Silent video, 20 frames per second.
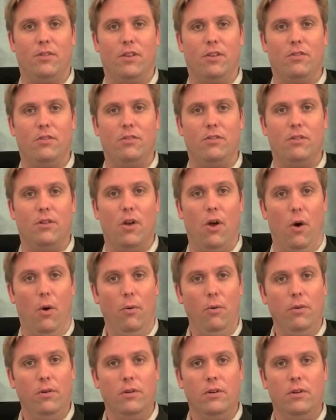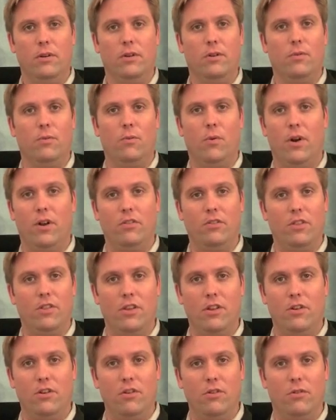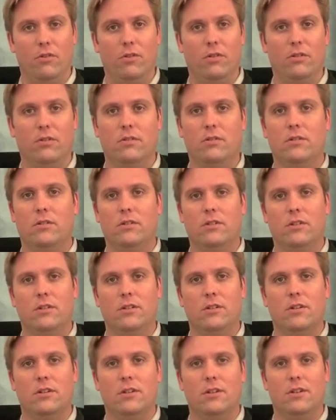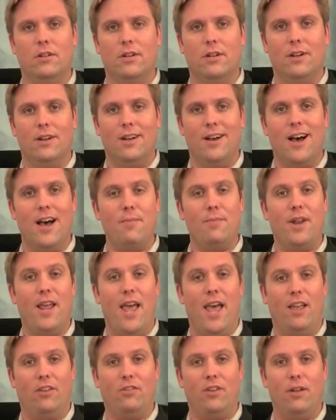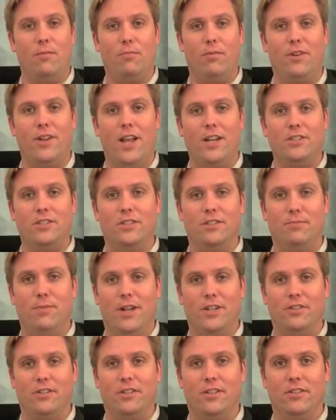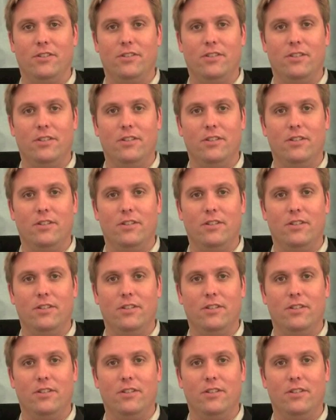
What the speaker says: says, oh, what is it that you do? I'm an asset protection specialist.